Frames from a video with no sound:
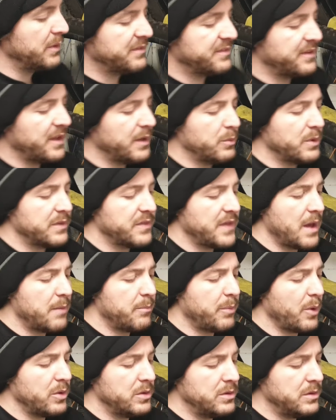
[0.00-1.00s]
say with their
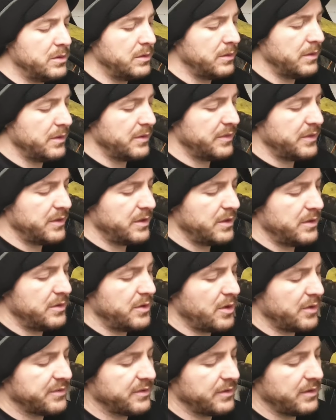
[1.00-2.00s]
bottle, the
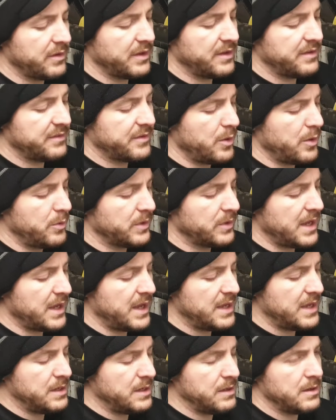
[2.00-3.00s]
nozzle is
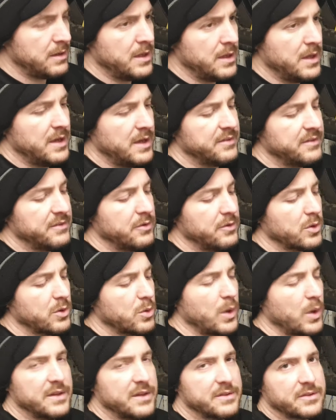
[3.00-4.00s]
okay. It's not
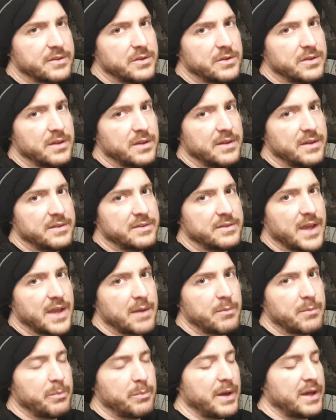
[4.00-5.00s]
quite as good as
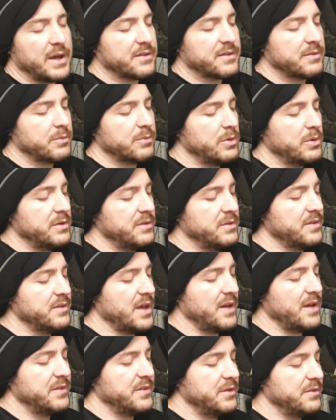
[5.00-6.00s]
Camelback's ones that
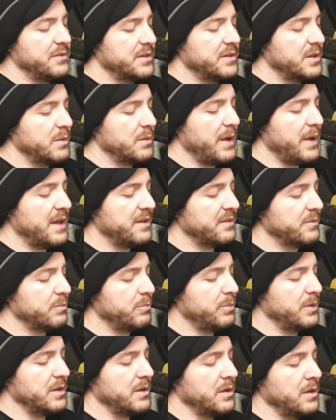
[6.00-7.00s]
I've used in the
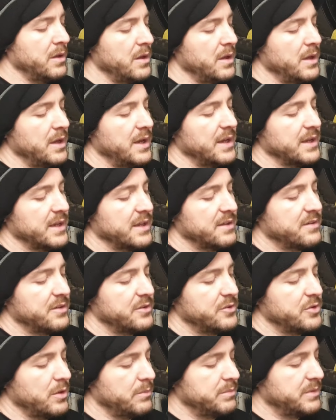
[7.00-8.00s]
past, but it gets the
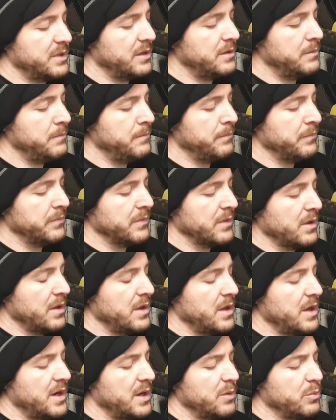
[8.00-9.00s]
job done.
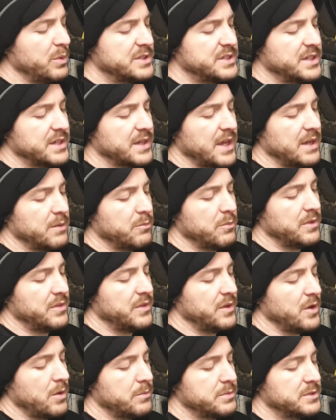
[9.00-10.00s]
And I wish it came with
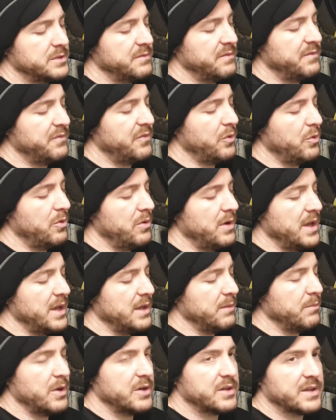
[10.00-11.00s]
the option for
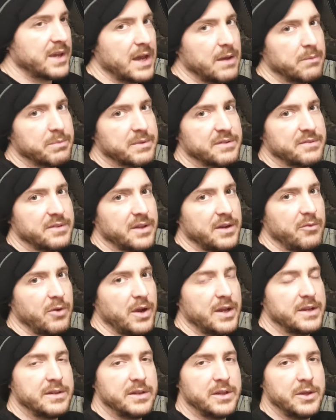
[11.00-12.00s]
a mud cap, because I
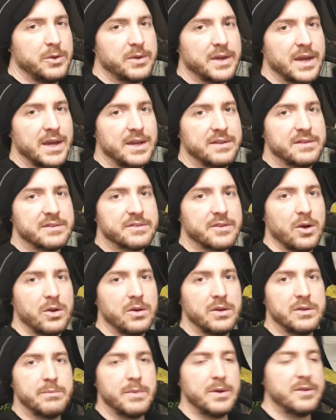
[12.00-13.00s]
ride in the UK and
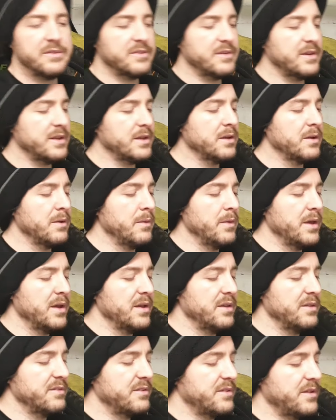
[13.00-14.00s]
Scotland mostly.
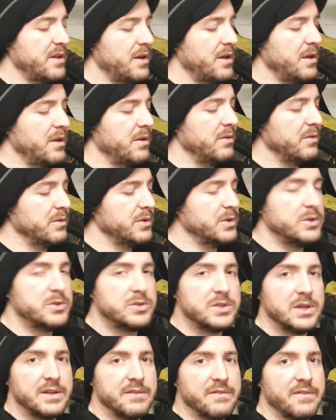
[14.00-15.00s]
It's
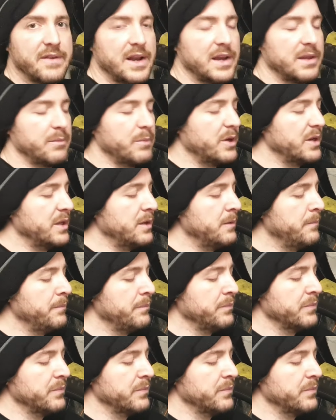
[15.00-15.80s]
usually fairly muddy.